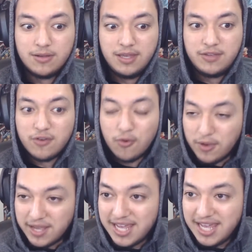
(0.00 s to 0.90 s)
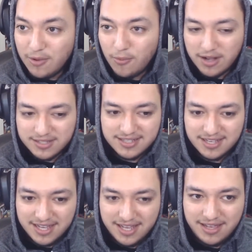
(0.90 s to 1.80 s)
So he wants the
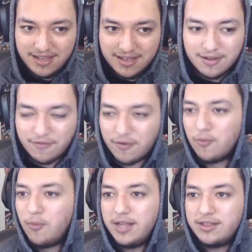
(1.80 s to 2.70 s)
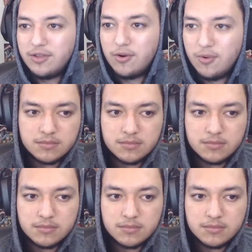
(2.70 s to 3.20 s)
key? For what, though?